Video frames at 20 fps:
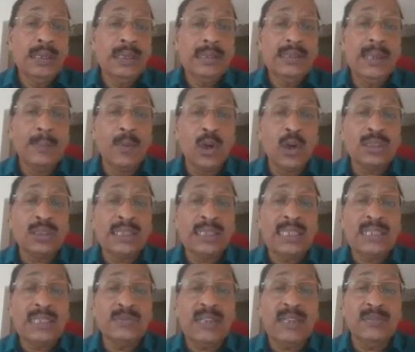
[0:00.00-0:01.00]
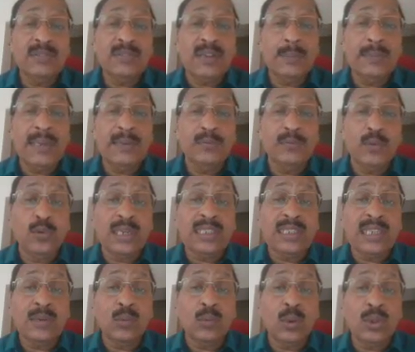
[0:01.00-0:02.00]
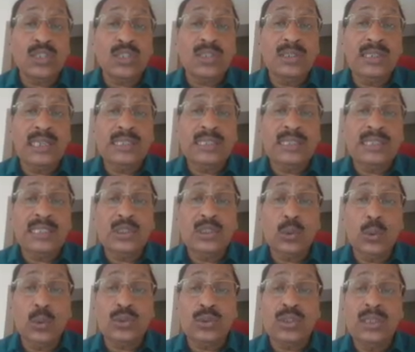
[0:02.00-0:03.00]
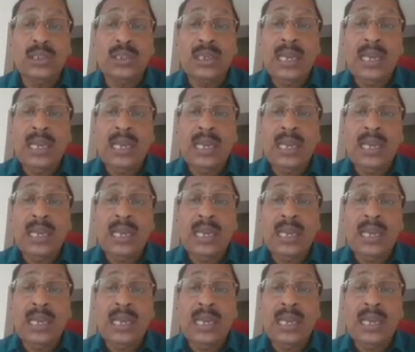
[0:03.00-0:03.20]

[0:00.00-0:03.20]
The motor is fed from a 400 volts DC source